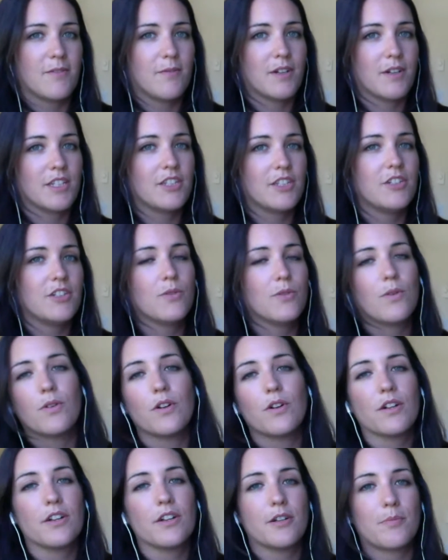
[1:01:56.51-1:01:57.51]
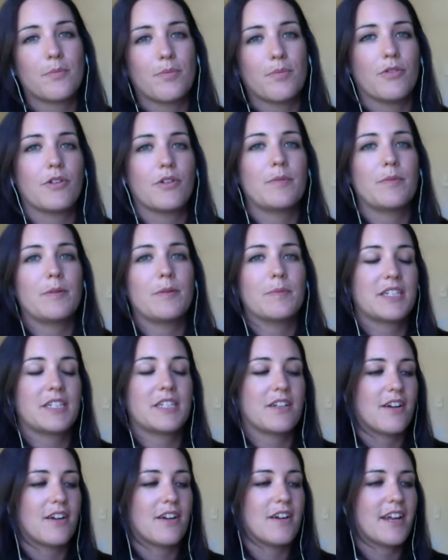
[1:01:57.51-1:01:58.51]
once you order your premium
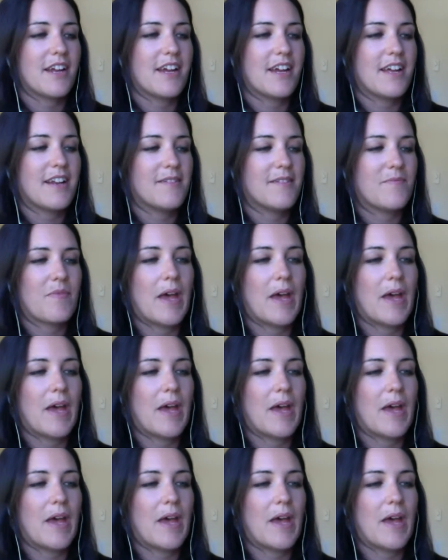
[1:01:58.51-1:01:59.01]
starter kit,